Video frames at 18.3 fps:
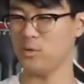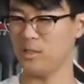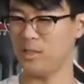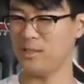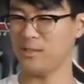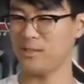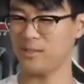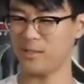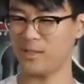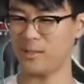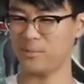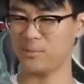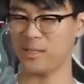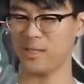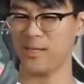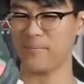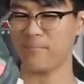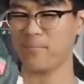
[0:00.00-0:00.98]
you know what I'm
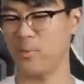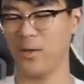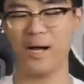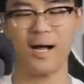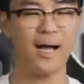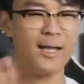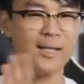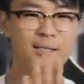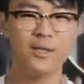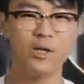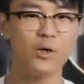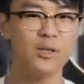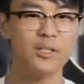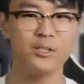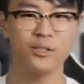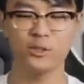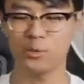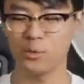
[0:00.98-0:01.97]
saying? But I had no
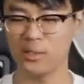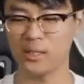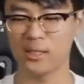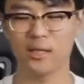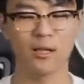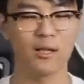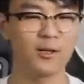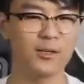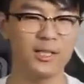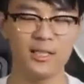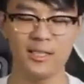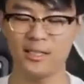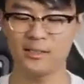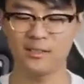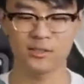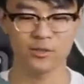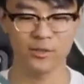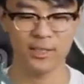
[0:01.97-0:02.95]
issues with
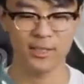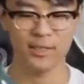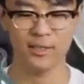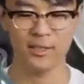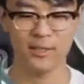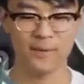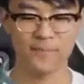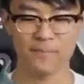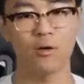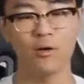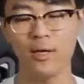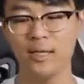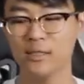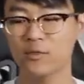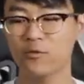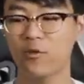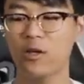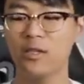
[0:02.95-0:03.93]
clunkiness or anything. All right,
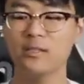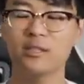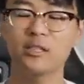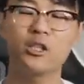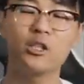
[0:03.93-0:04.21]
as far as the